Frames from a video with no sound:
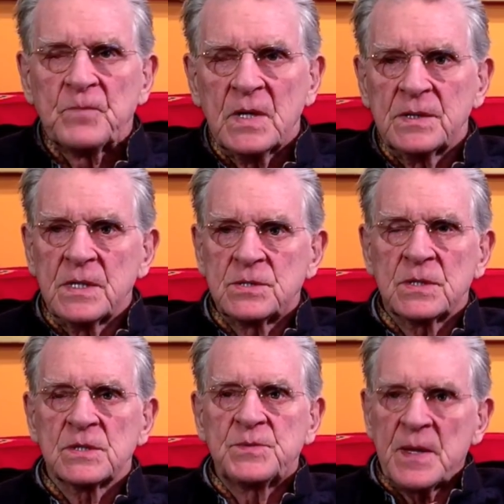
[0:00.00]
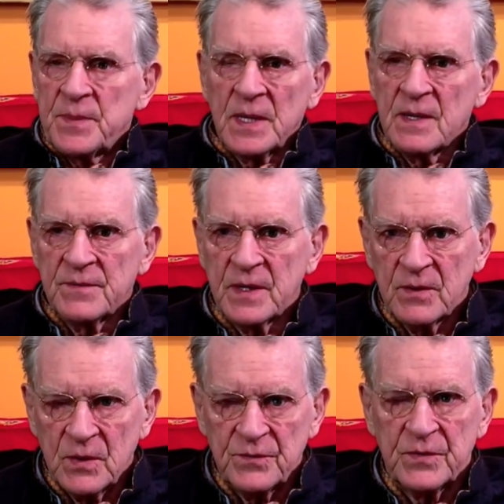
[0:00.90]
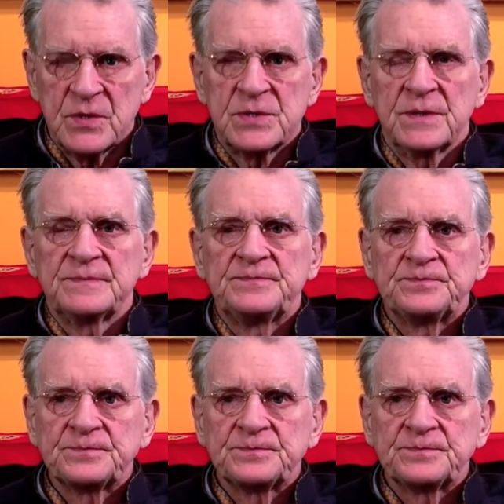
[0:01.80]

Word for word: Indigenous people have their own version.